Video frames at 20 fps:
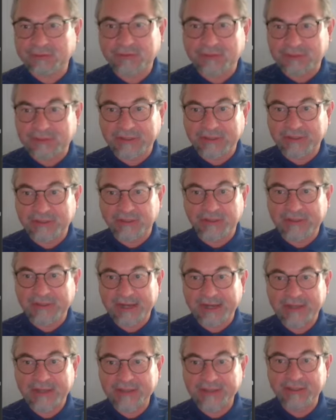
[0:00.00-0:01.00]
there's nothing
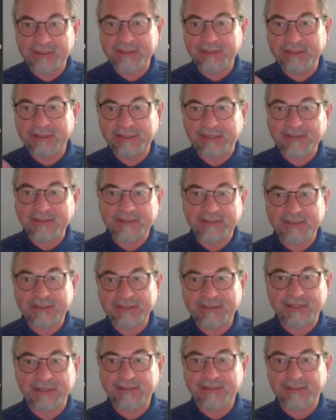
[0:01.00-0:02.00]
actually that says
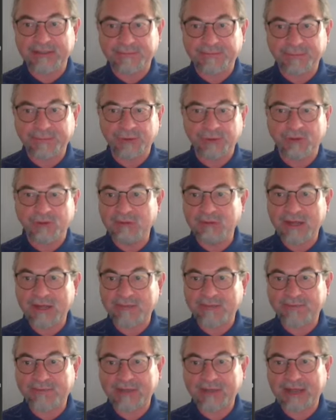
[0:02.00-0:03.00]
that if we don't
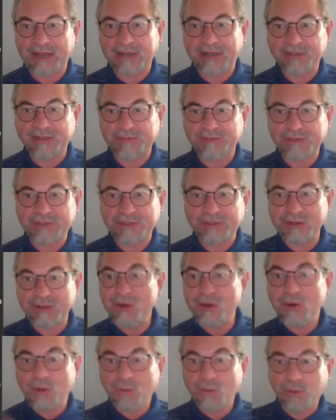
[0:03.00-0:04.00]
have a cache miss,
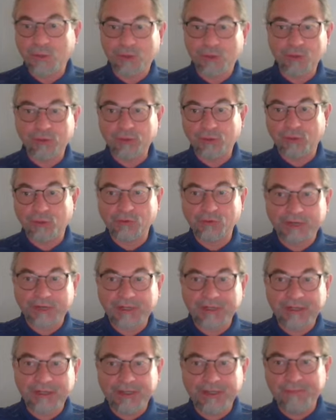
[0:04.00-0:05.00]
we could
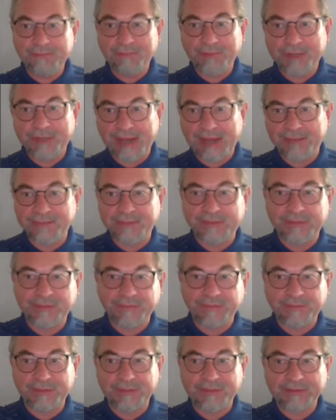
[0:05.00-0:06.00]
already
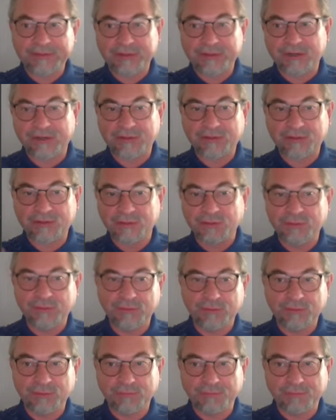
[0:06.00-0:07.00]
preemptively start
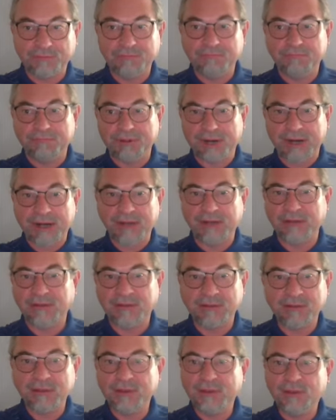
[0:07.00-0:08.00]
to
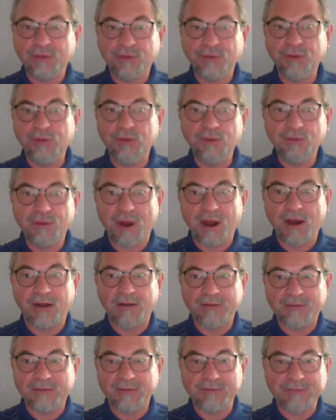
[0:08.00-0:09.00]
bring new
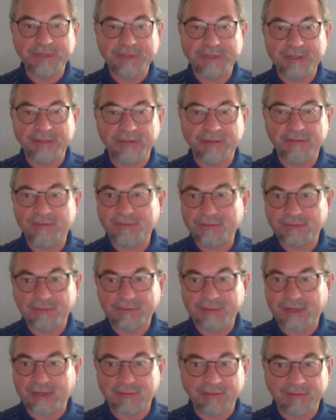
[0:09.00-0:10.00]
items in.
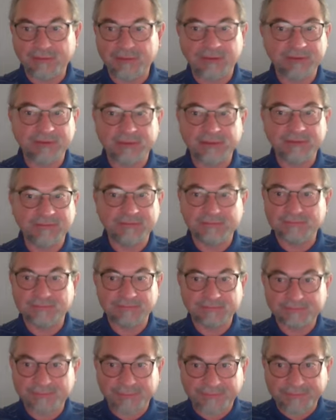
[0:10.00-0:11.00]
That nothing
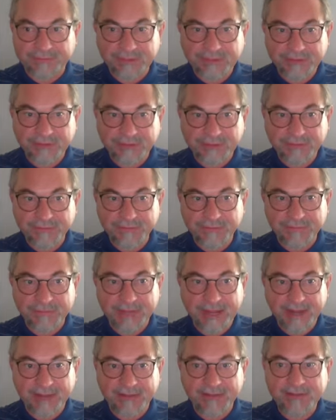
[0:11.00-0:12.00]
prevents us from that.